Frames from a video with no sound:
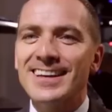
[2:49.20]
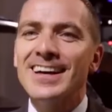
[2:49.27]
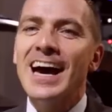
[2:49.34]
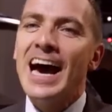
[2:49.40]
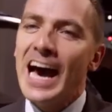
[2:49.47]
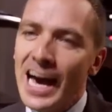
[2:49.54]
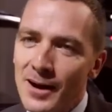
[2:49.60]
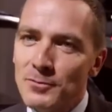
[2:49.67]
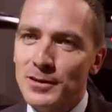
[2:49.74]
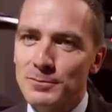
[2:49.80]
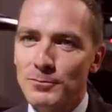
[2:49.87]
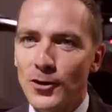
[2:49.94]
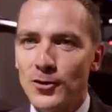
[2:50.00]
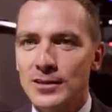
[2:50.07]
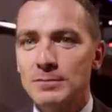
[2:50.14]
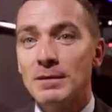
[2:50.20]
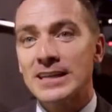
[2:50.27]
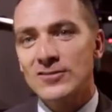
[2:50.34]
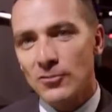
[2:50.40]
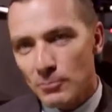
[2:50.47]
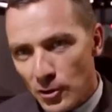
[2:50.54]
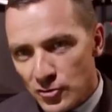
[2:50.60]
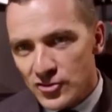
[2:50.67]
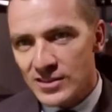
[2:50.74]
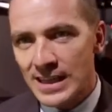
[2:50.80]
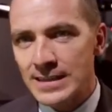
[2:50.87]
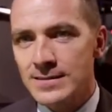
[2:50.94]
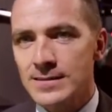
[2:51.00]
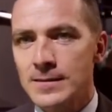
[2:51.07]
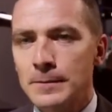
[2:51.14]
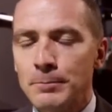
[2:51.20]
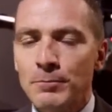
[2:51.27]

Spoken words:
the hybrid mode. It makes most sense.